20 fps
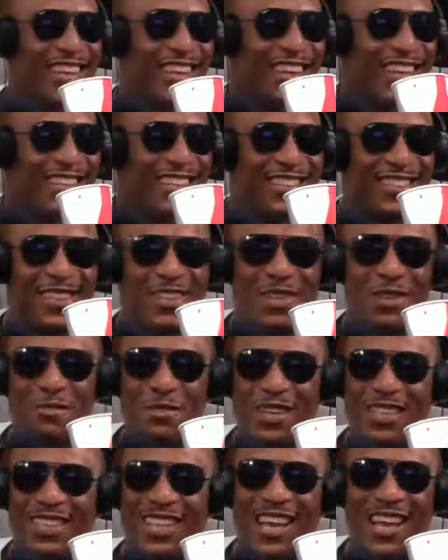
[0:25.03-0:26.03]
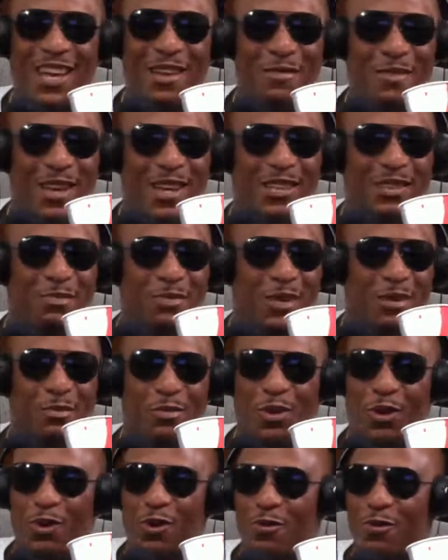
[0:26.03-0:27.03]
This EME thing, man, it's been
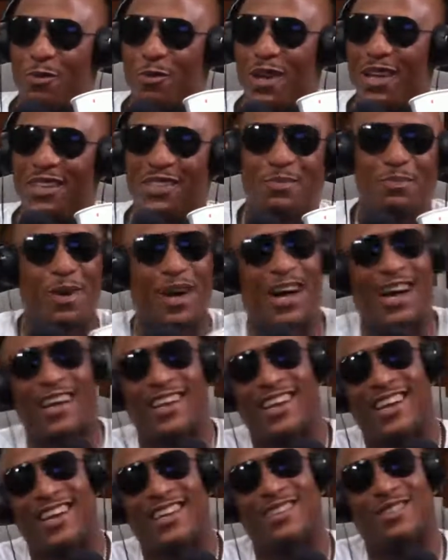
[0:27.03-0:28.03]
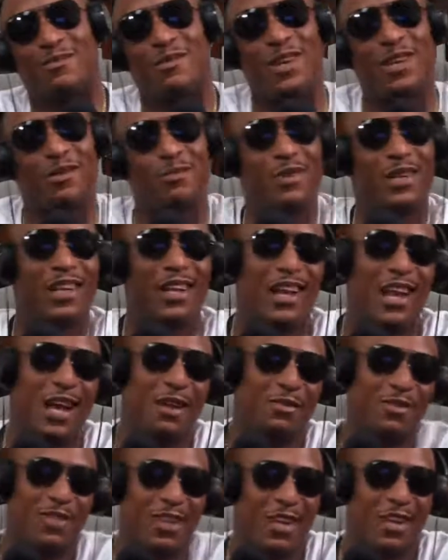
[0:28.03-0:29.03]
beautiful, man. This podcast, man, it's been a
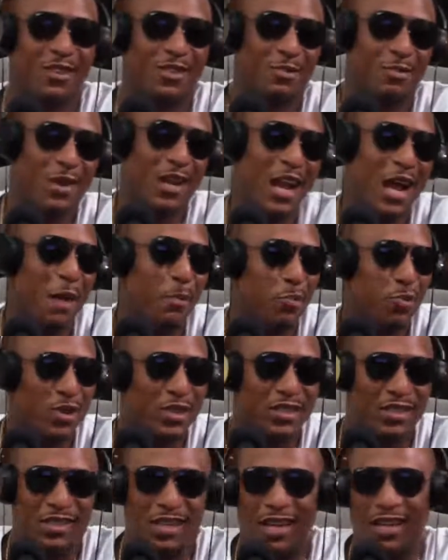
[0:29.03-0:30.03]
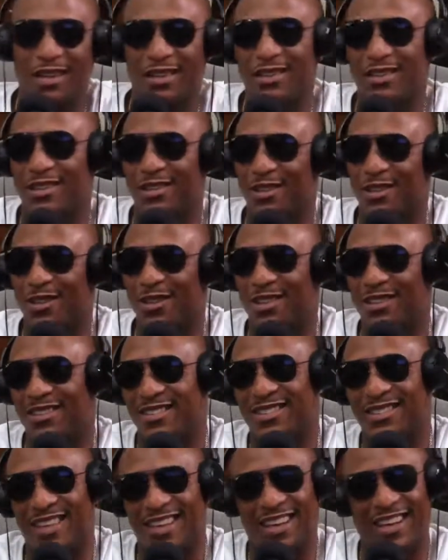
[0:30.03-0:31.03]
life changer, man. I appreciate it. You know what I'm saying?